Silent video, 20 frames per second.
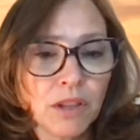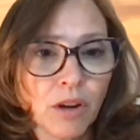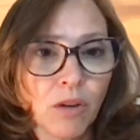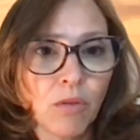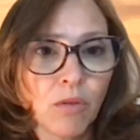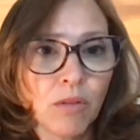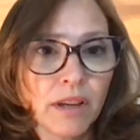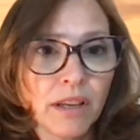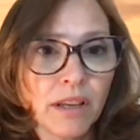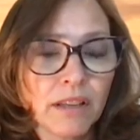
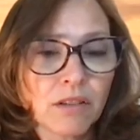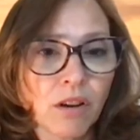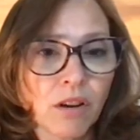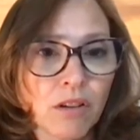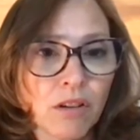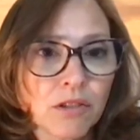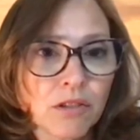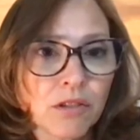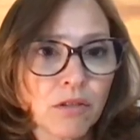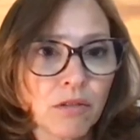is
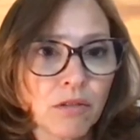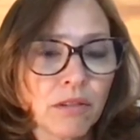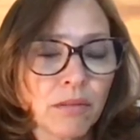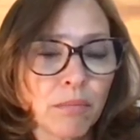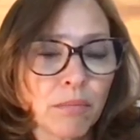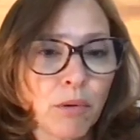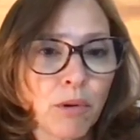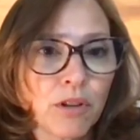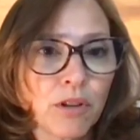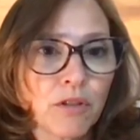also
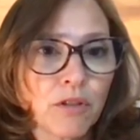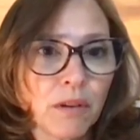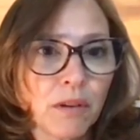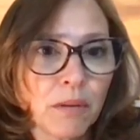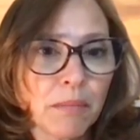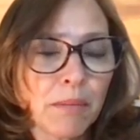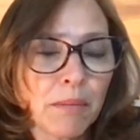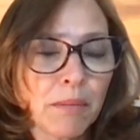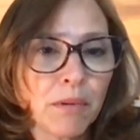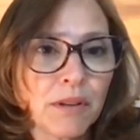important to
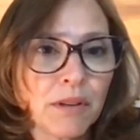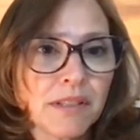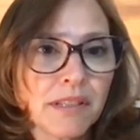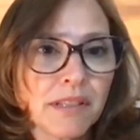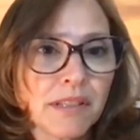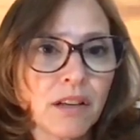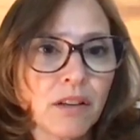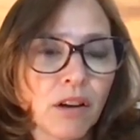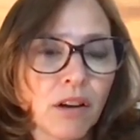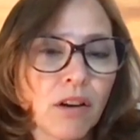remember is
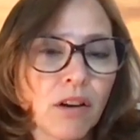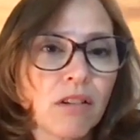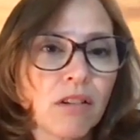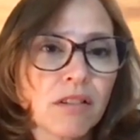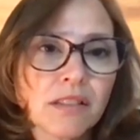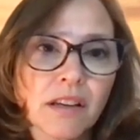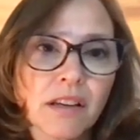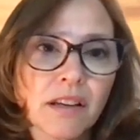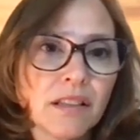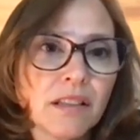that not all
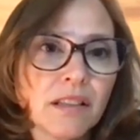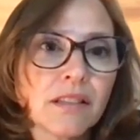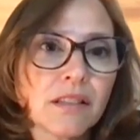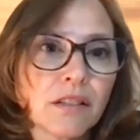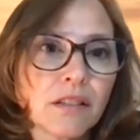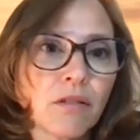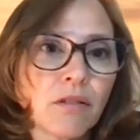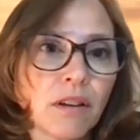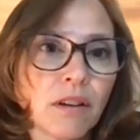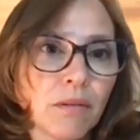scientists
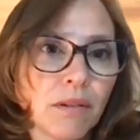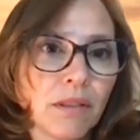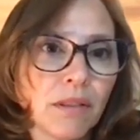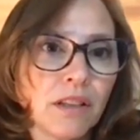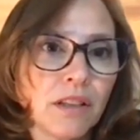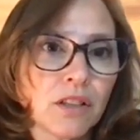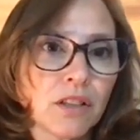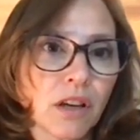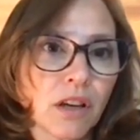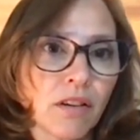agree with
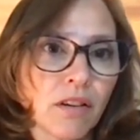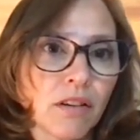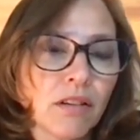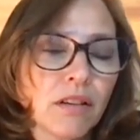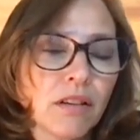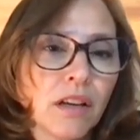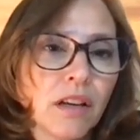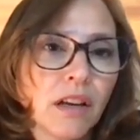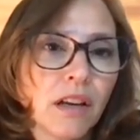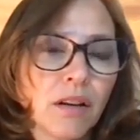each other.
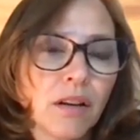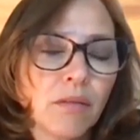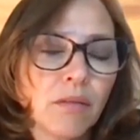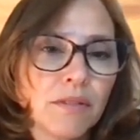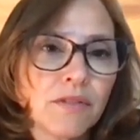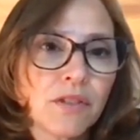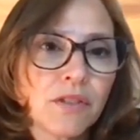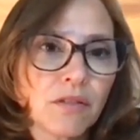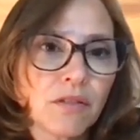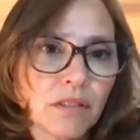We've
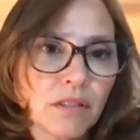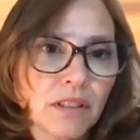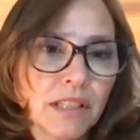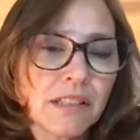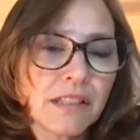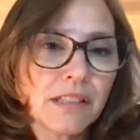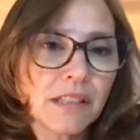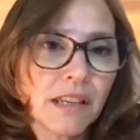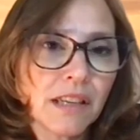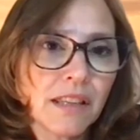certainly
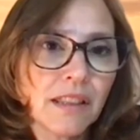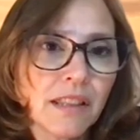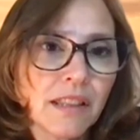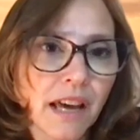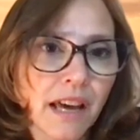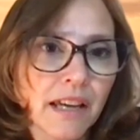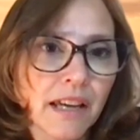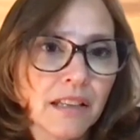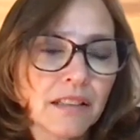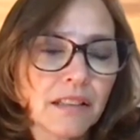seen
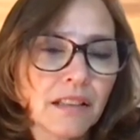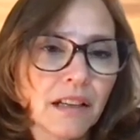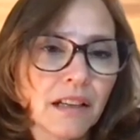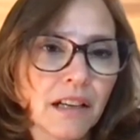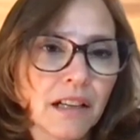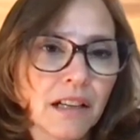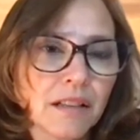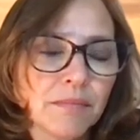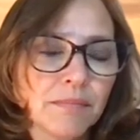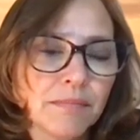that
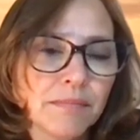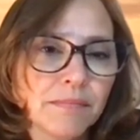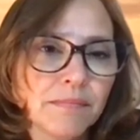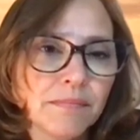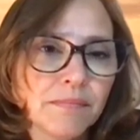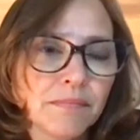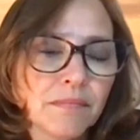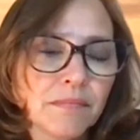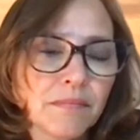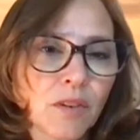
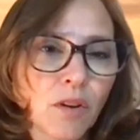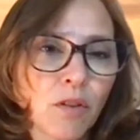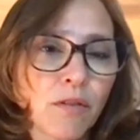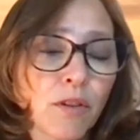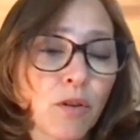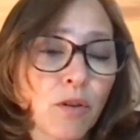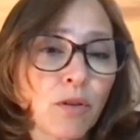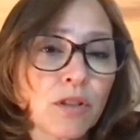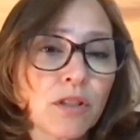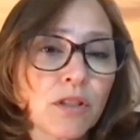over
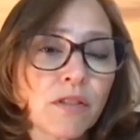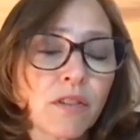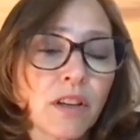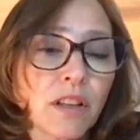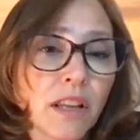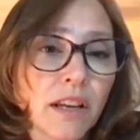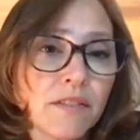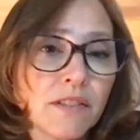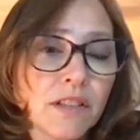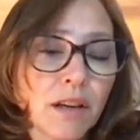the course of our
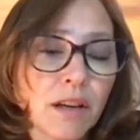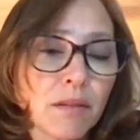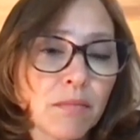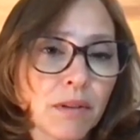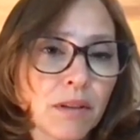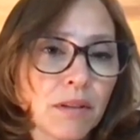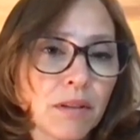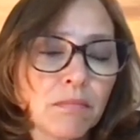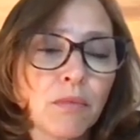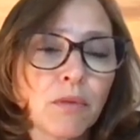lifetime,
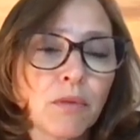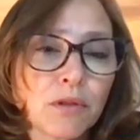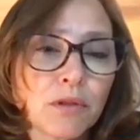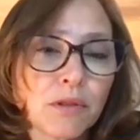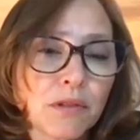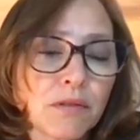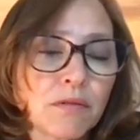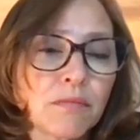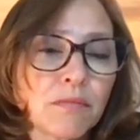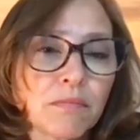but
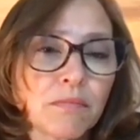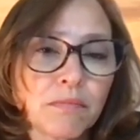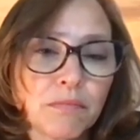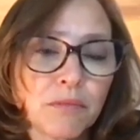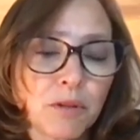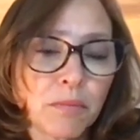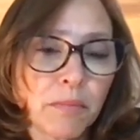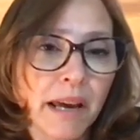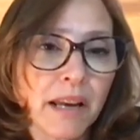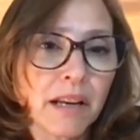most
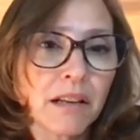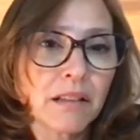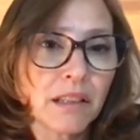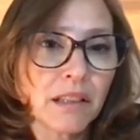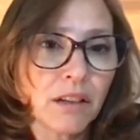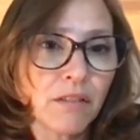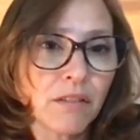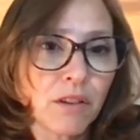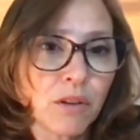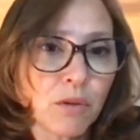
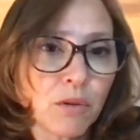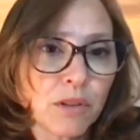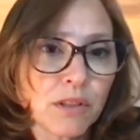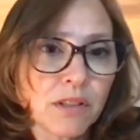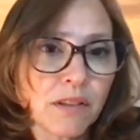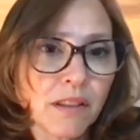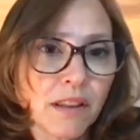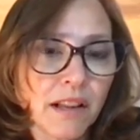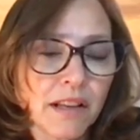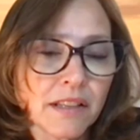dramatically over the course
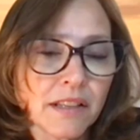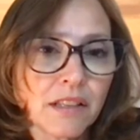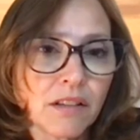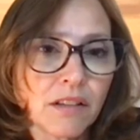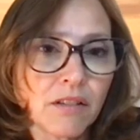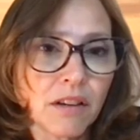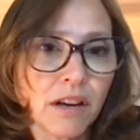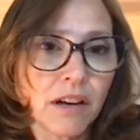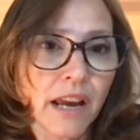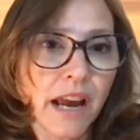of the last
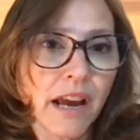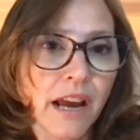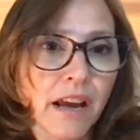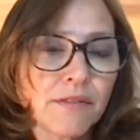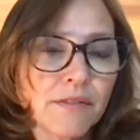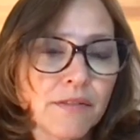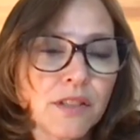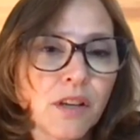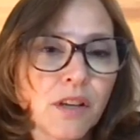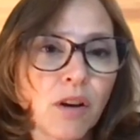year and a
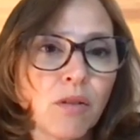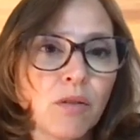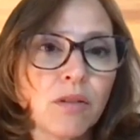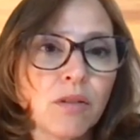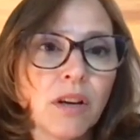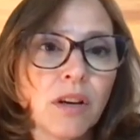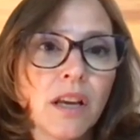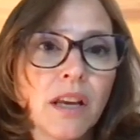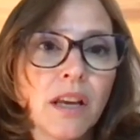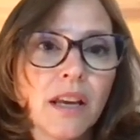half. So,
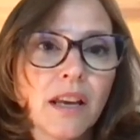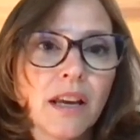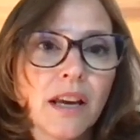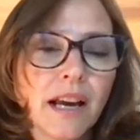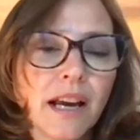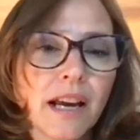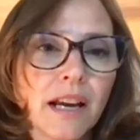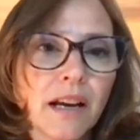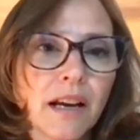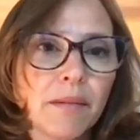
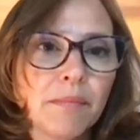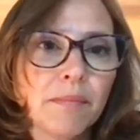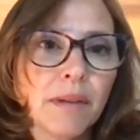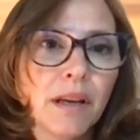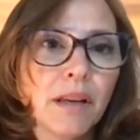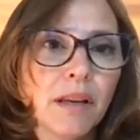I